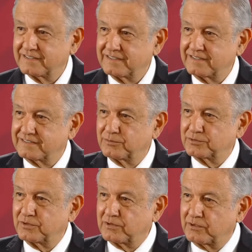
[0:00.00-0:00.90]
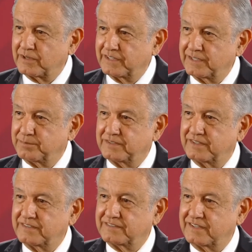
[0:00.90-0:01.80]
hacemos a un lado la independencia
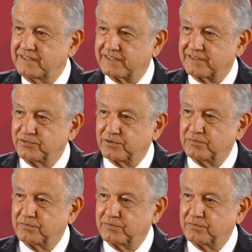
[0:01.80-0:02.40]
if we y la take reforma